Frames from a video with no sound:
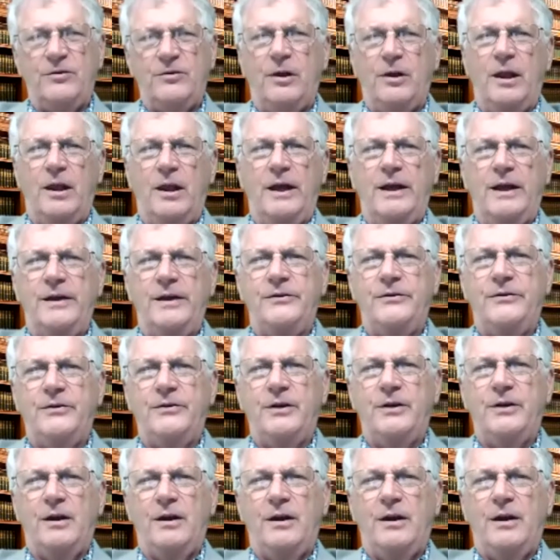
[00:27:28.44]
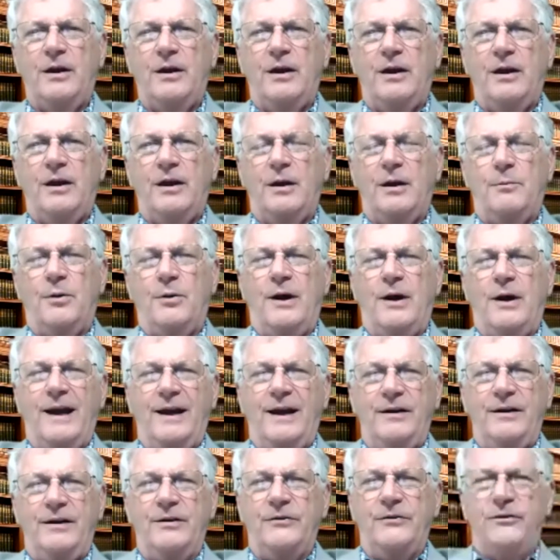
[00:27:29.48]
practices, which really
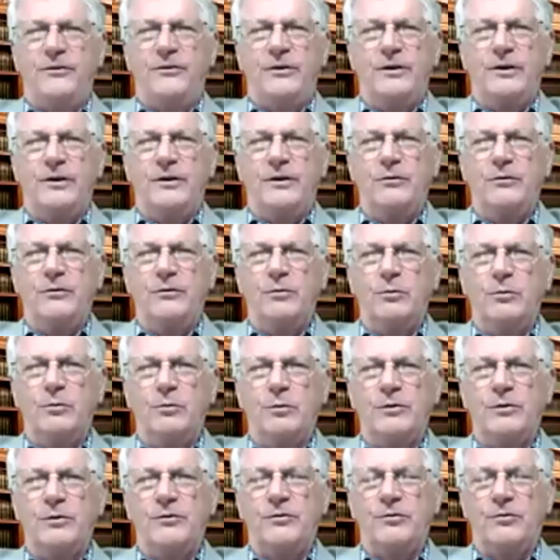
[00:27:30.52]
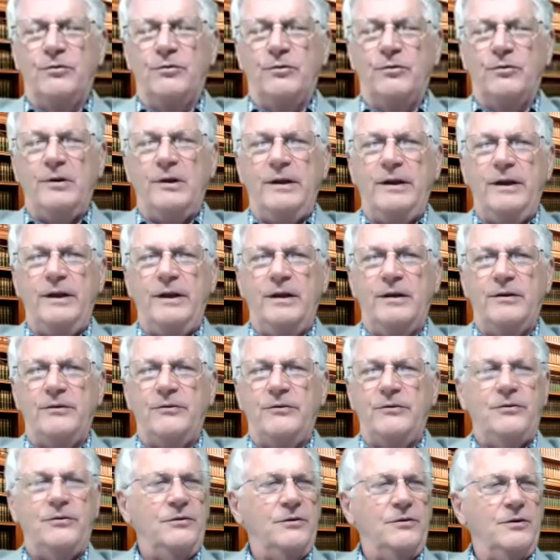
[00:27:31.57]
is, they think they're being
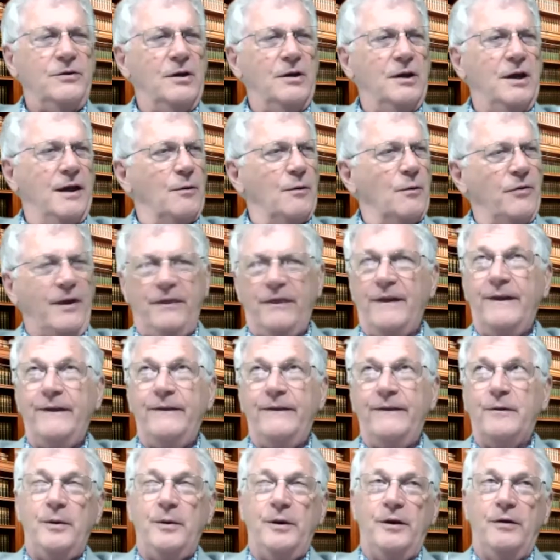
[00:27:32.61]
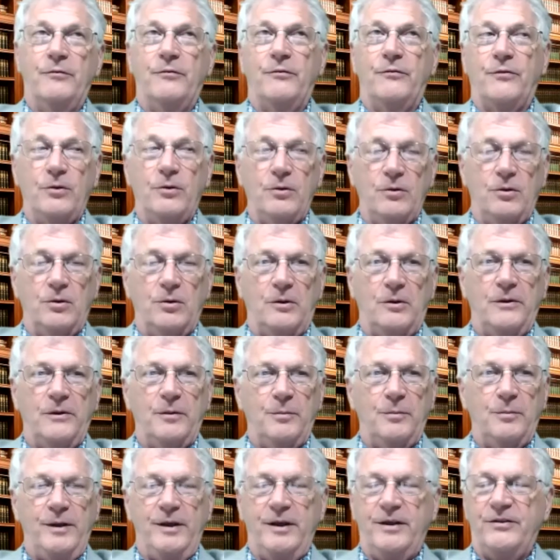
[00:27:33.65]
frugal, they're being stingy. And I've
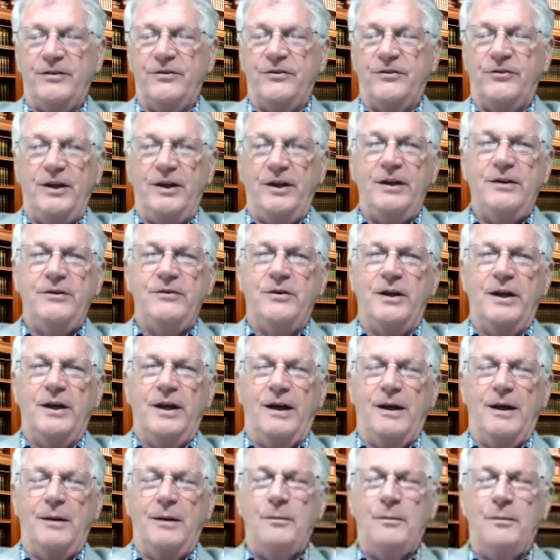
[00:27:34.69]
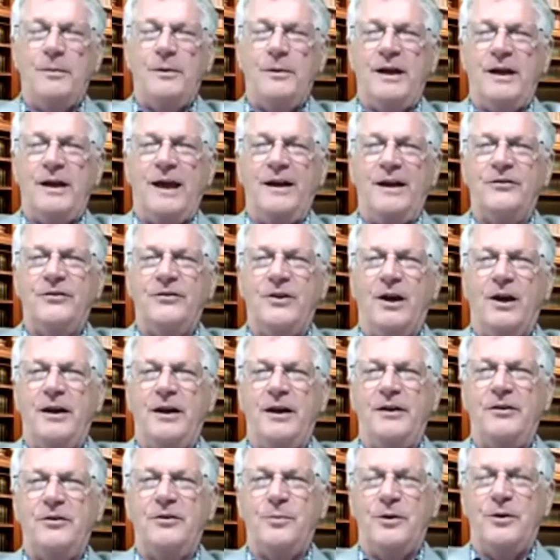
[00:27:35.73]
got a Scottish Presbyterian background. I know
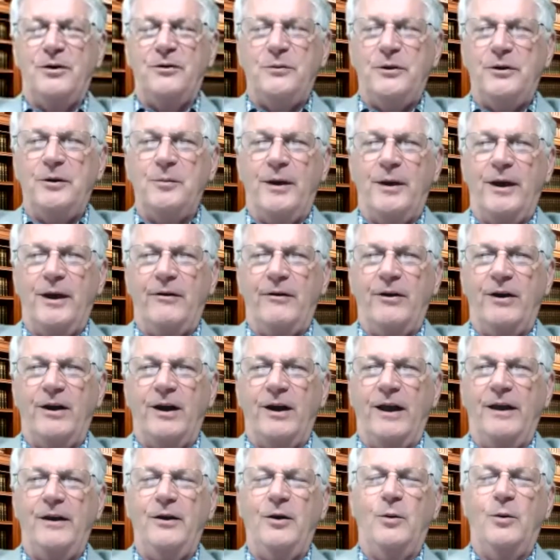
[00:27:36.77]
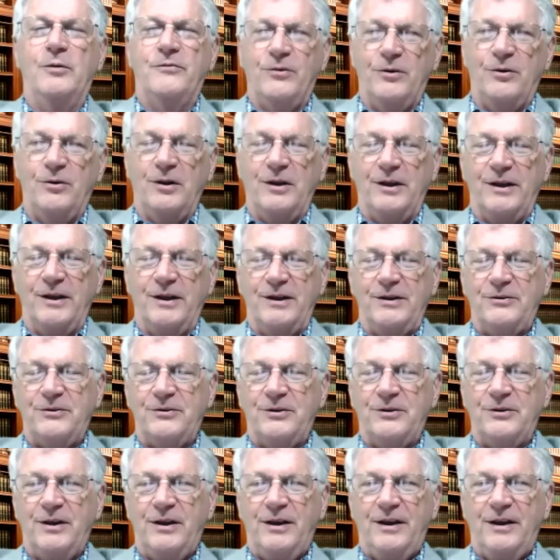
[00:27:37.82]
what frugal is, and also know what
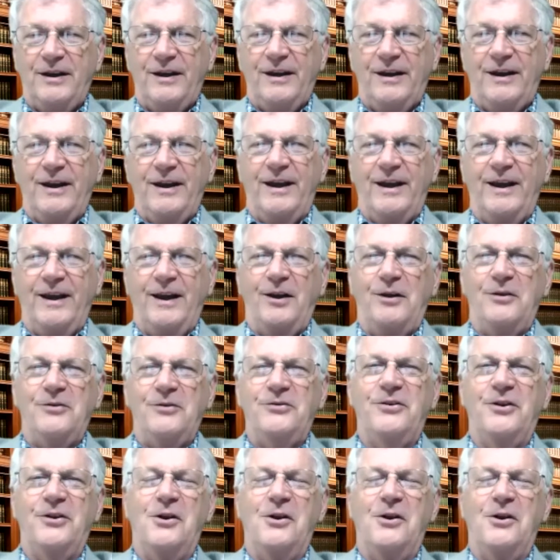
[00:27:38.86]
stingy is.